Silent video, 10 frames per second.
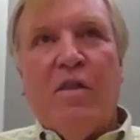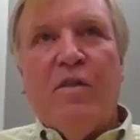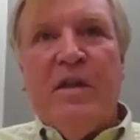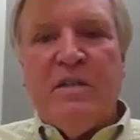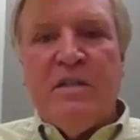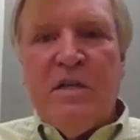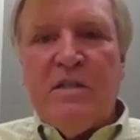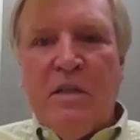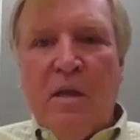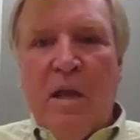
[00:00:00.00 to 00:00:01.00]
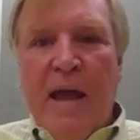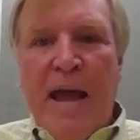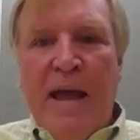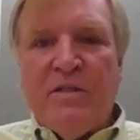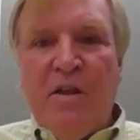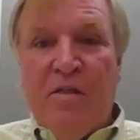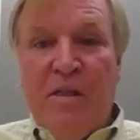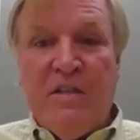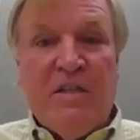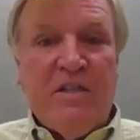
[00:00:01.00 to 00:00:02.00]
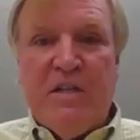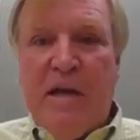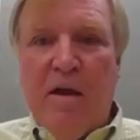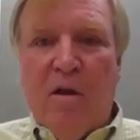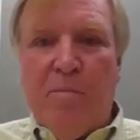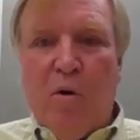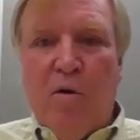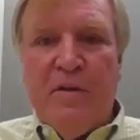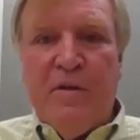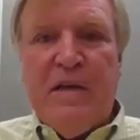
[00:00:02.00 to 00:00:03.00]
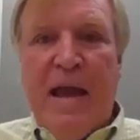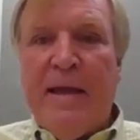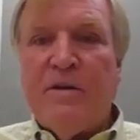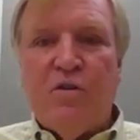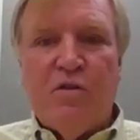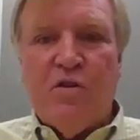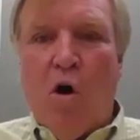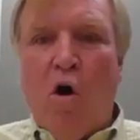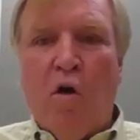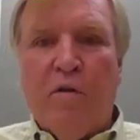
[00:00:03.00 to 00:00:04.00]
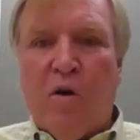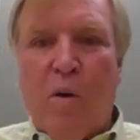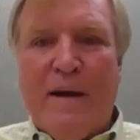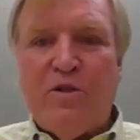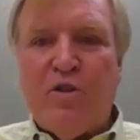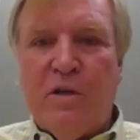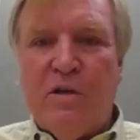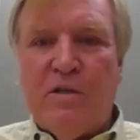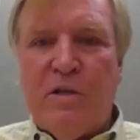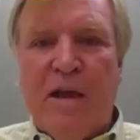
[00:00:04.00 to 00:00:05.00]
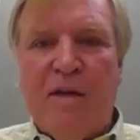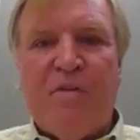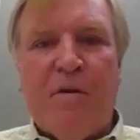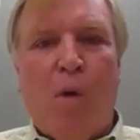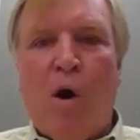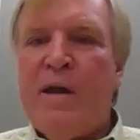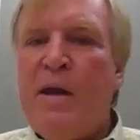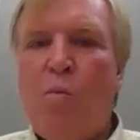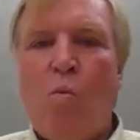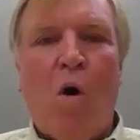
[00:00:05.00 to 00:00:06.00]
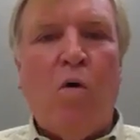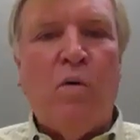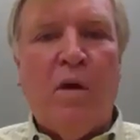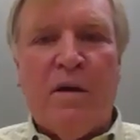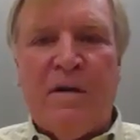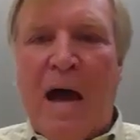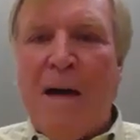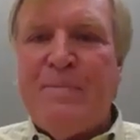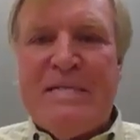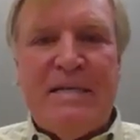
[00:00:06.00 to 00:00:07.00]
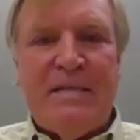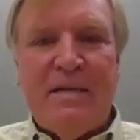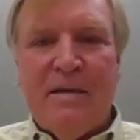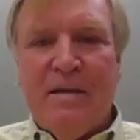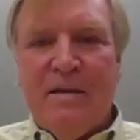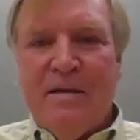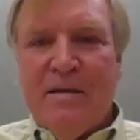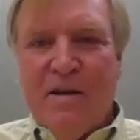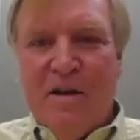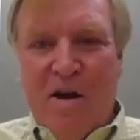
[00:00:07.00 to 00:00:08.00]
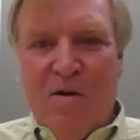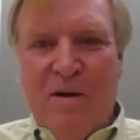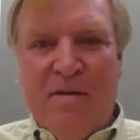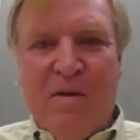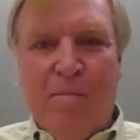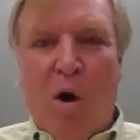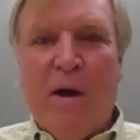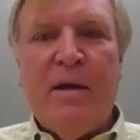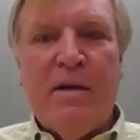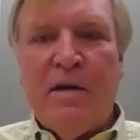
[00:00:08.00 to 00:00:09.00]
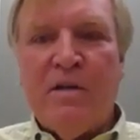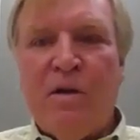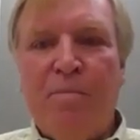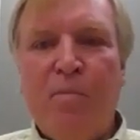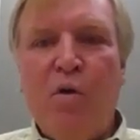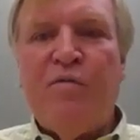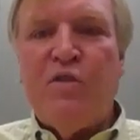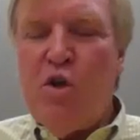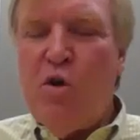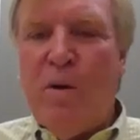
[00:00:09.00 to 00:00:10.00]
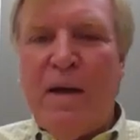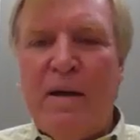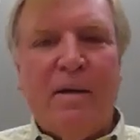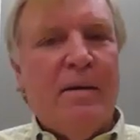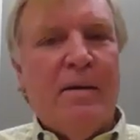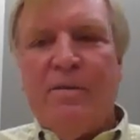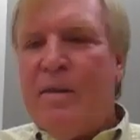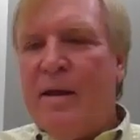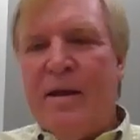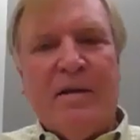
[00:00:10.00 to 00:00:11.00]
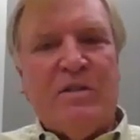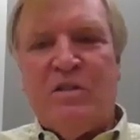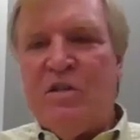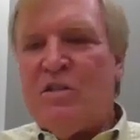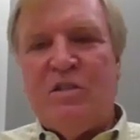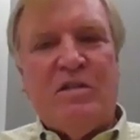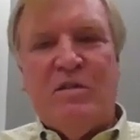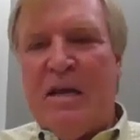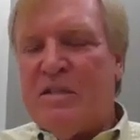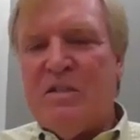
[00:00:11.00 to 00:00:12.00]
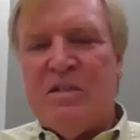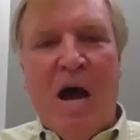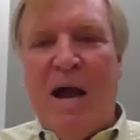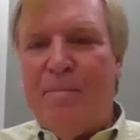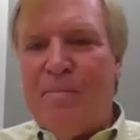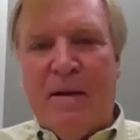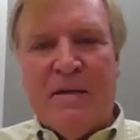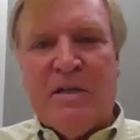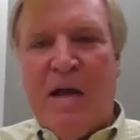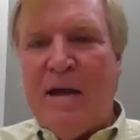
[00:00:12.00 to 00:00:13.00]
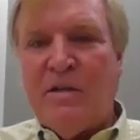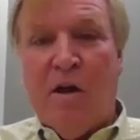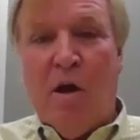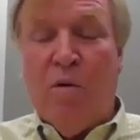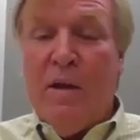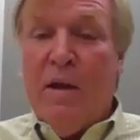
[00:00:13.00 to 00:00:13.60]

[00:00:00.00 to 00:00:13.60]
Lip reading: This is scalable. This answers all the questions. If the market won't adopt it, if the market doesn't move to it, then it's time. It's got to go.